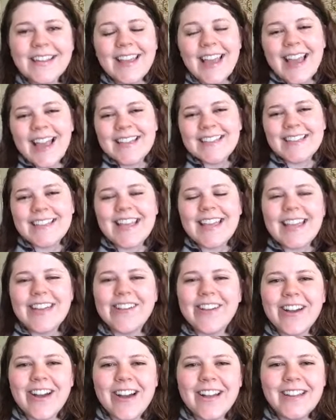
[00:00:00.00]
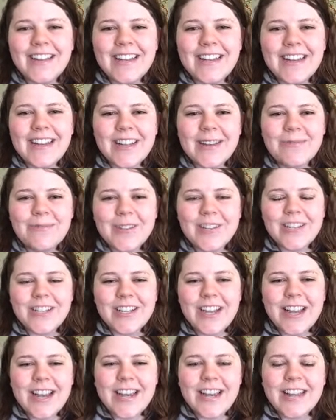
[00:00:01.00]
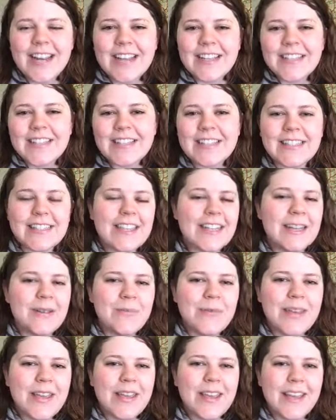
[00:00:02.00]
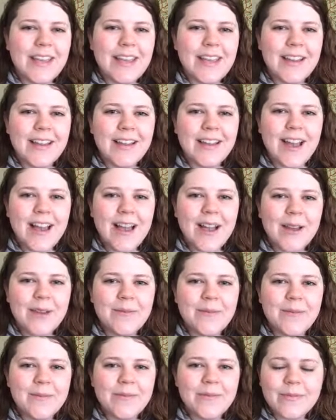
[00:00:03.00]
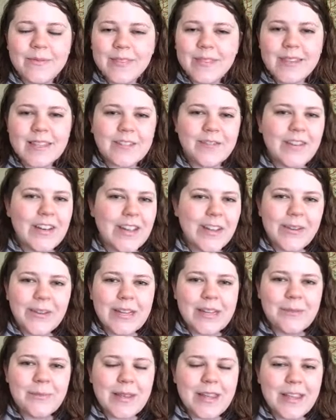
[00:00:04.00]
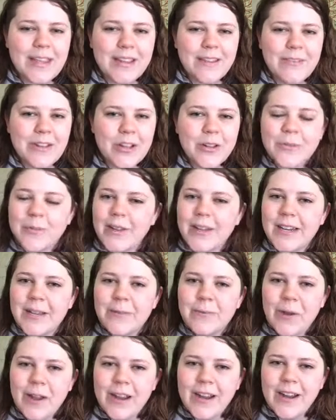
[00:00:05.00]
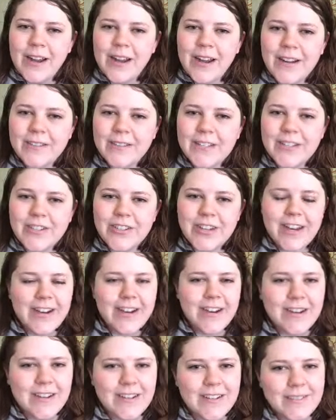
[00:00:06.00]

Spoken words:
Yes, thank you, Colin. I appreciate it. Is this going to be, this video going to be available anywhere to share?